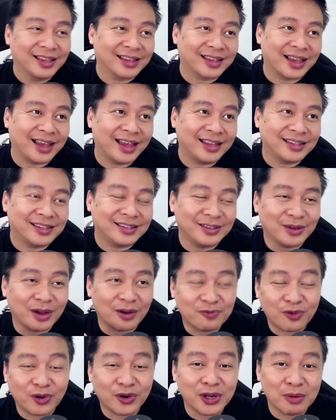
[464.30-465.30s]
kahit yung
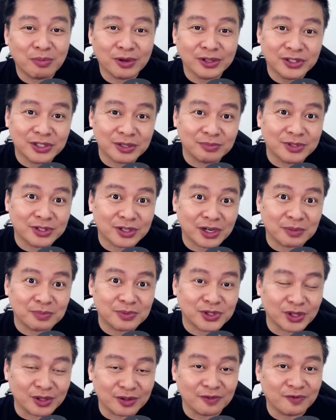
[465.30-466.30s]
affordable
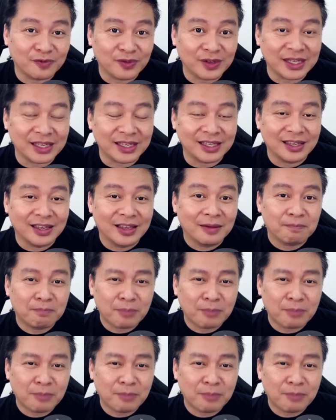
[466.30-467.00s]
subscription fee,